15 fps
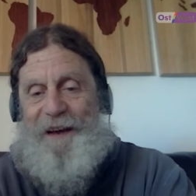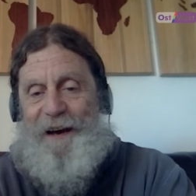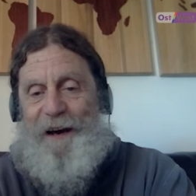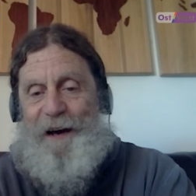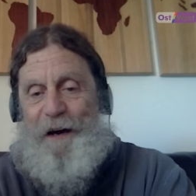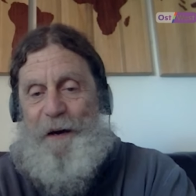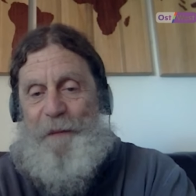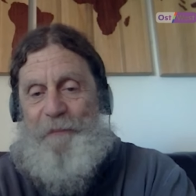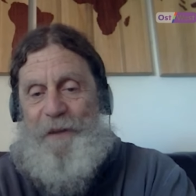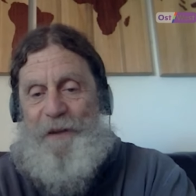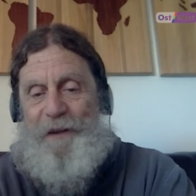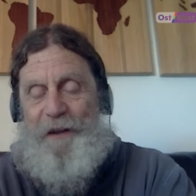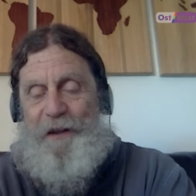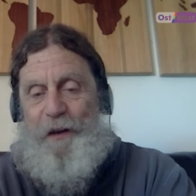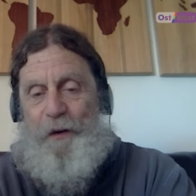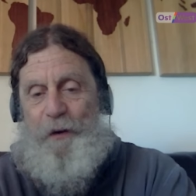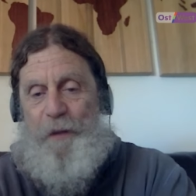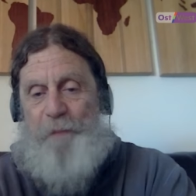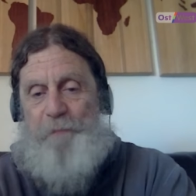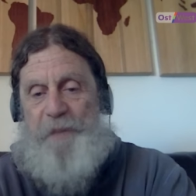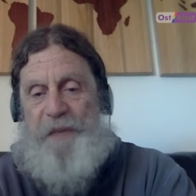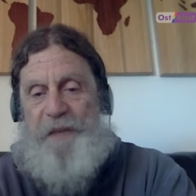um, you know,
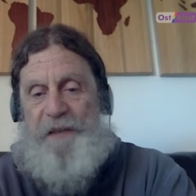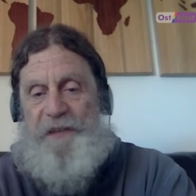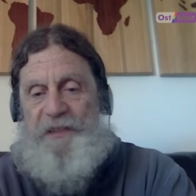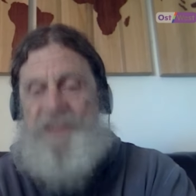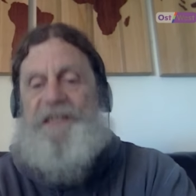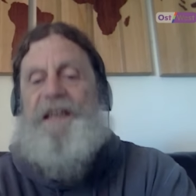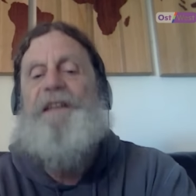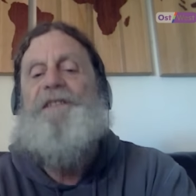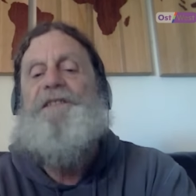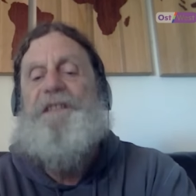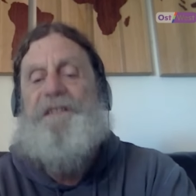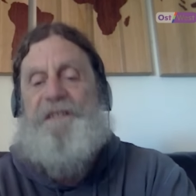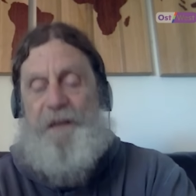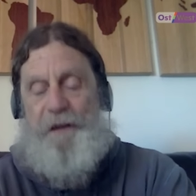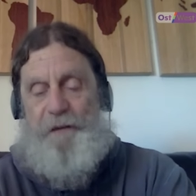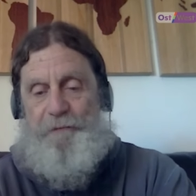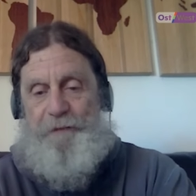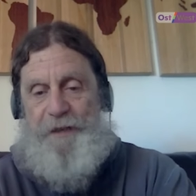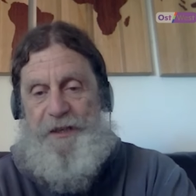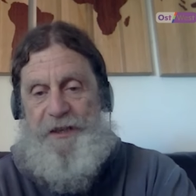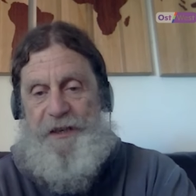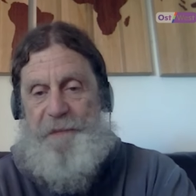being sent into the
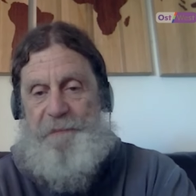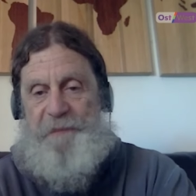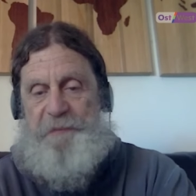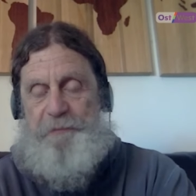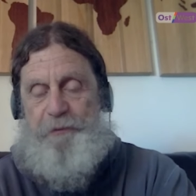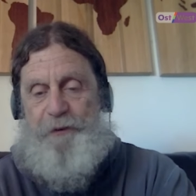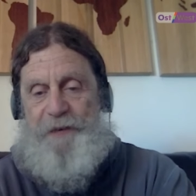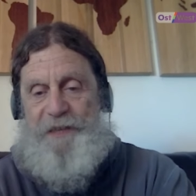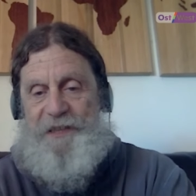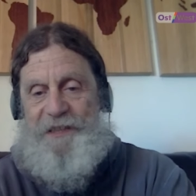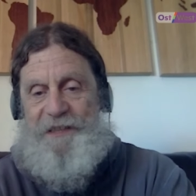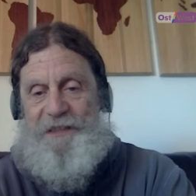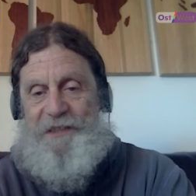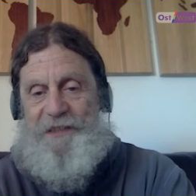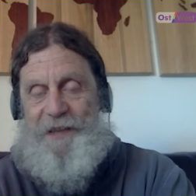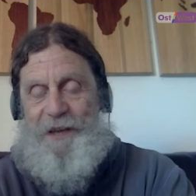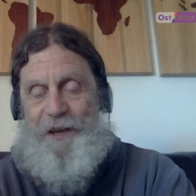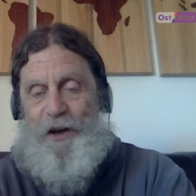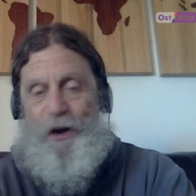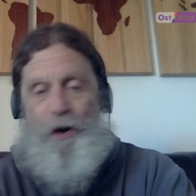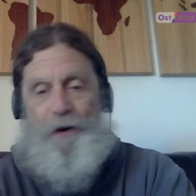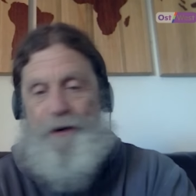regime's prisons
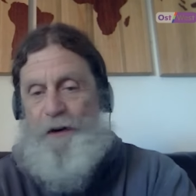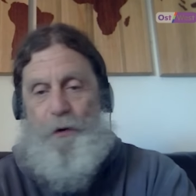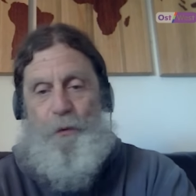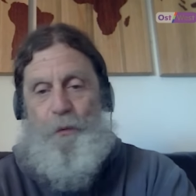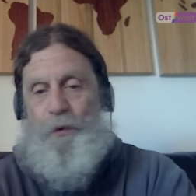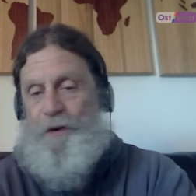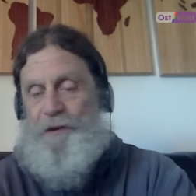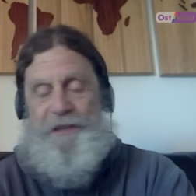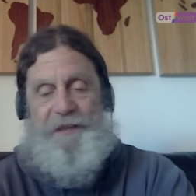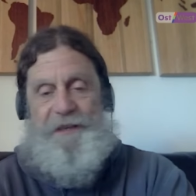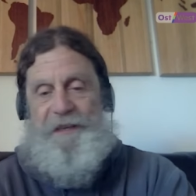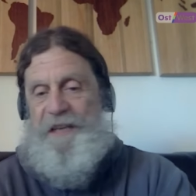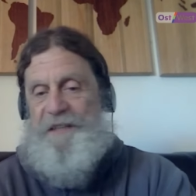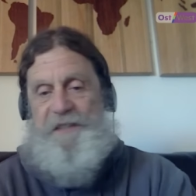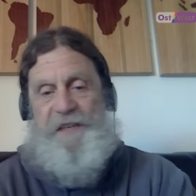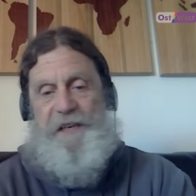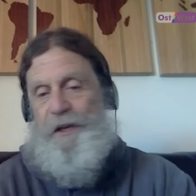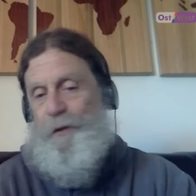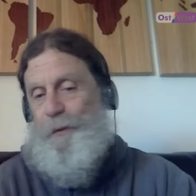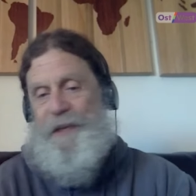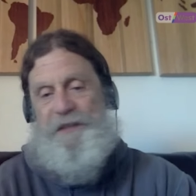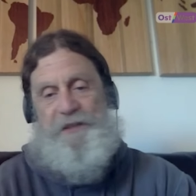are no worse than
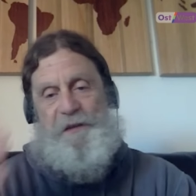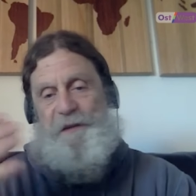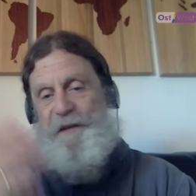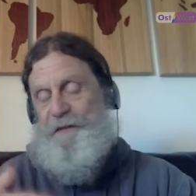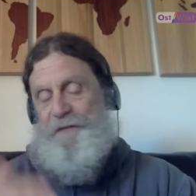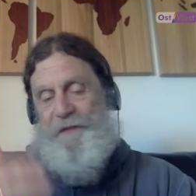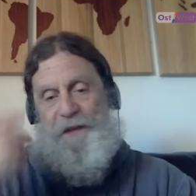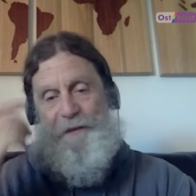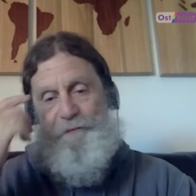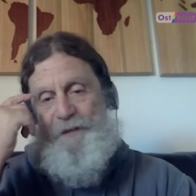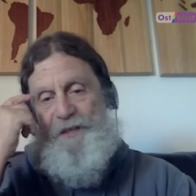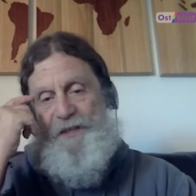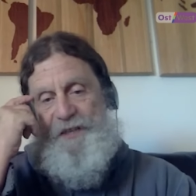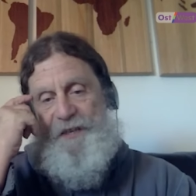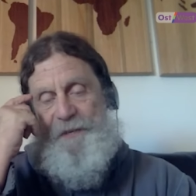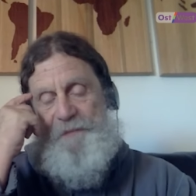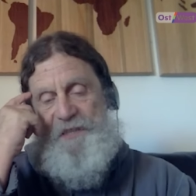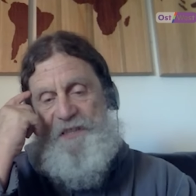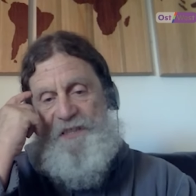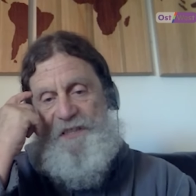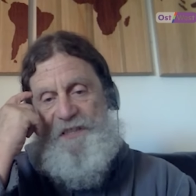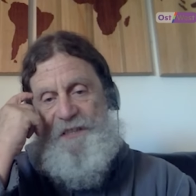continuing to live in the regime's
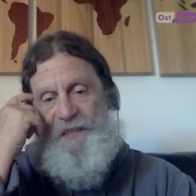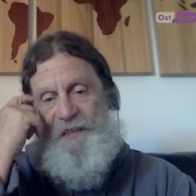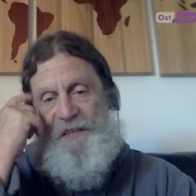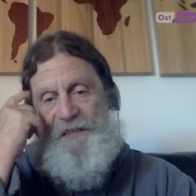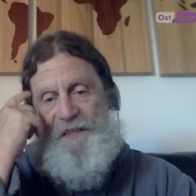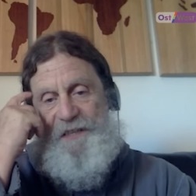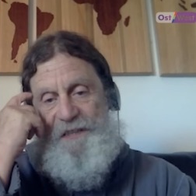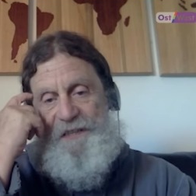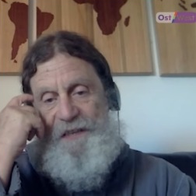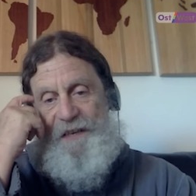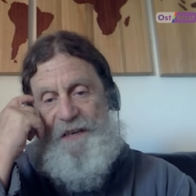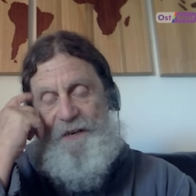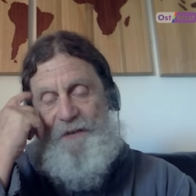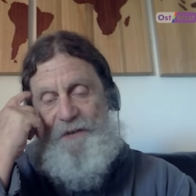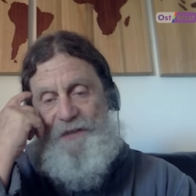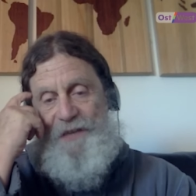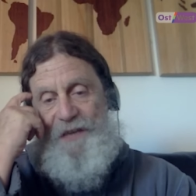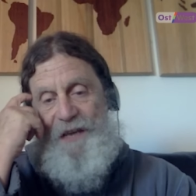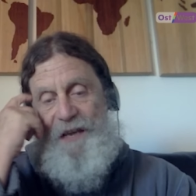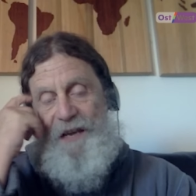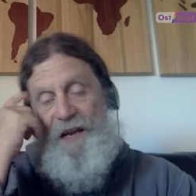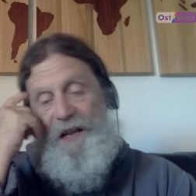cities and towns.
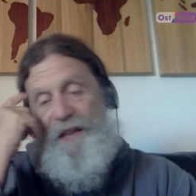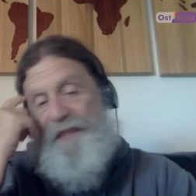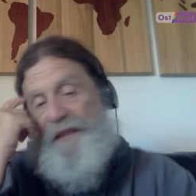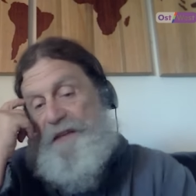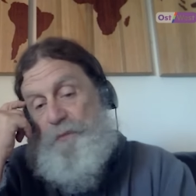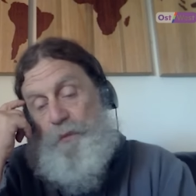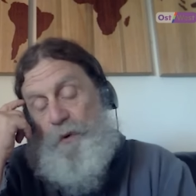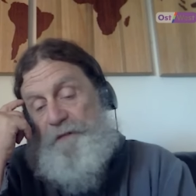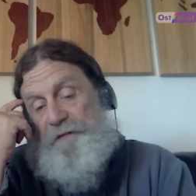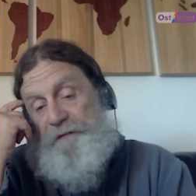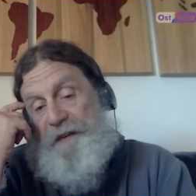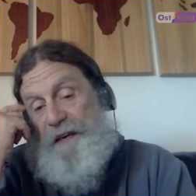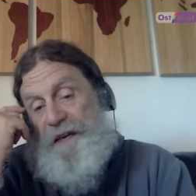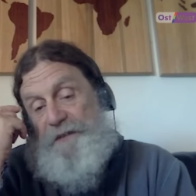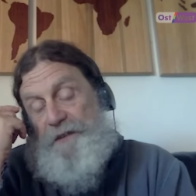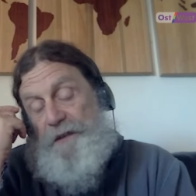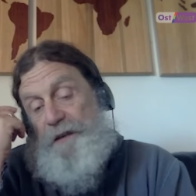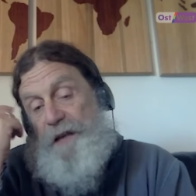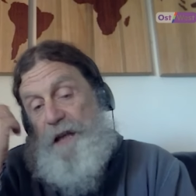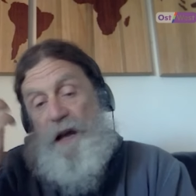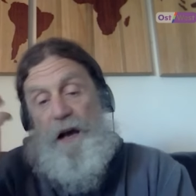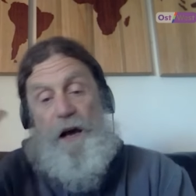That's one factor.
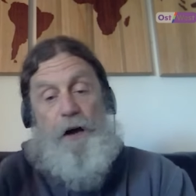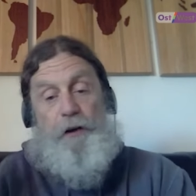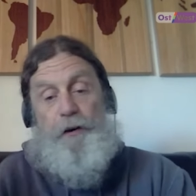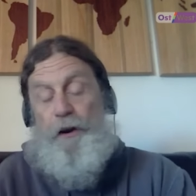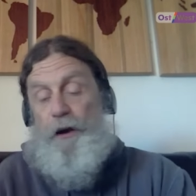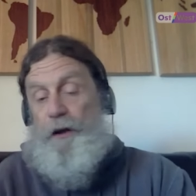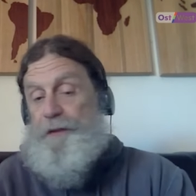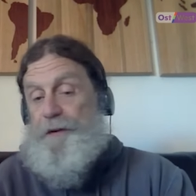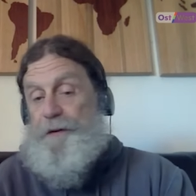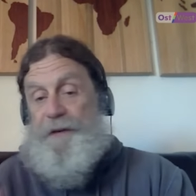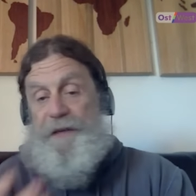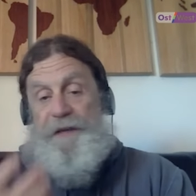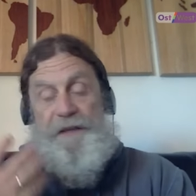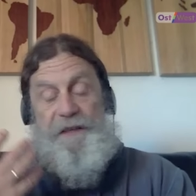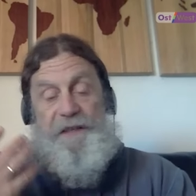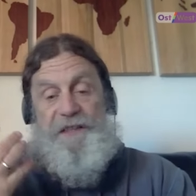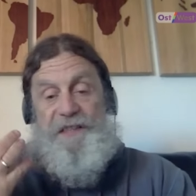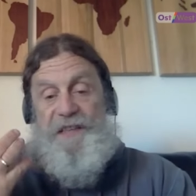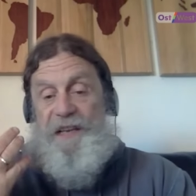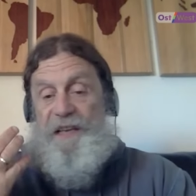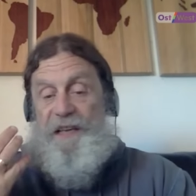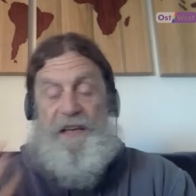Another is
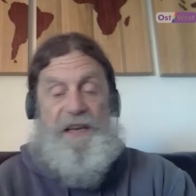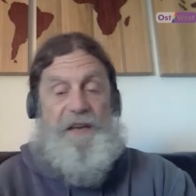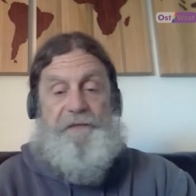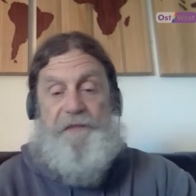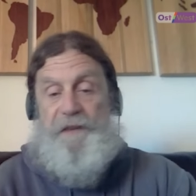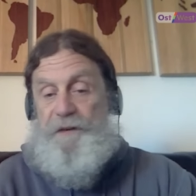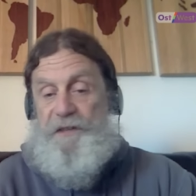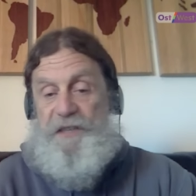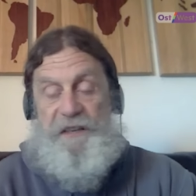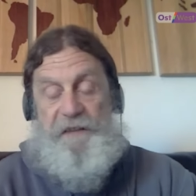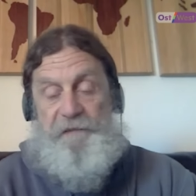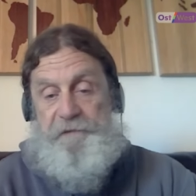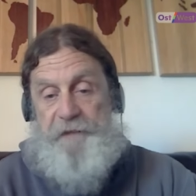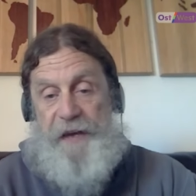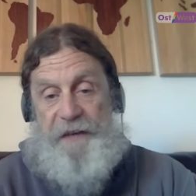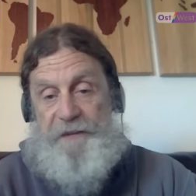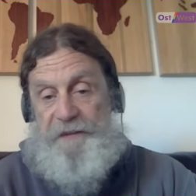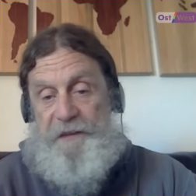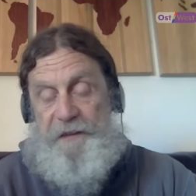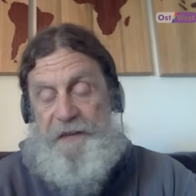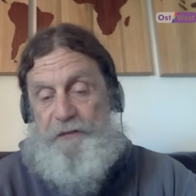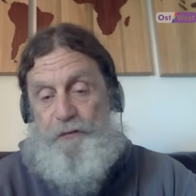if there's an event
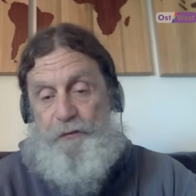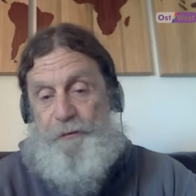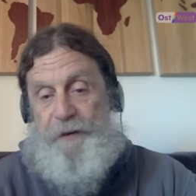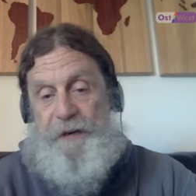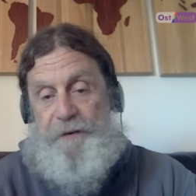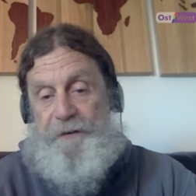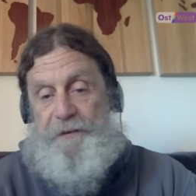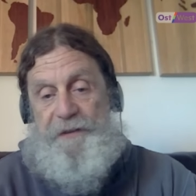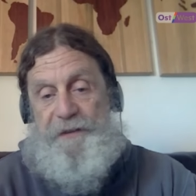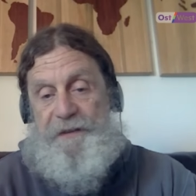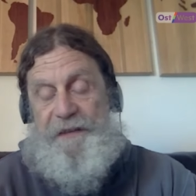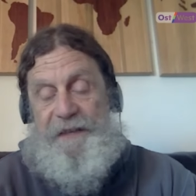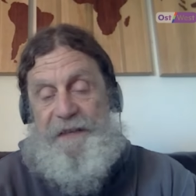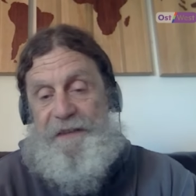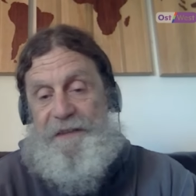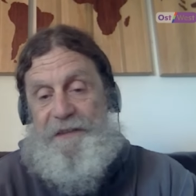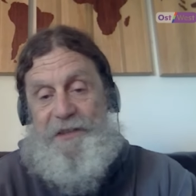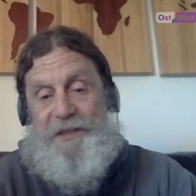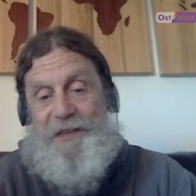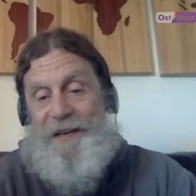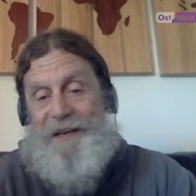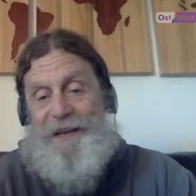that triggers things,
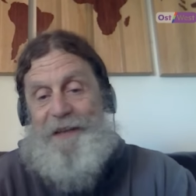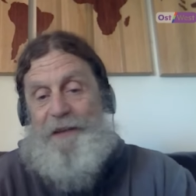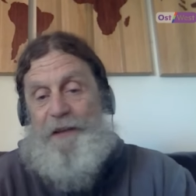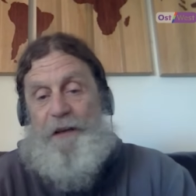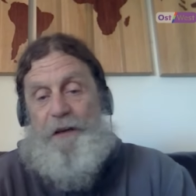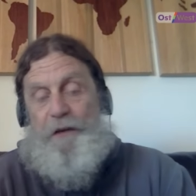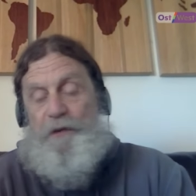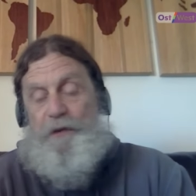you know,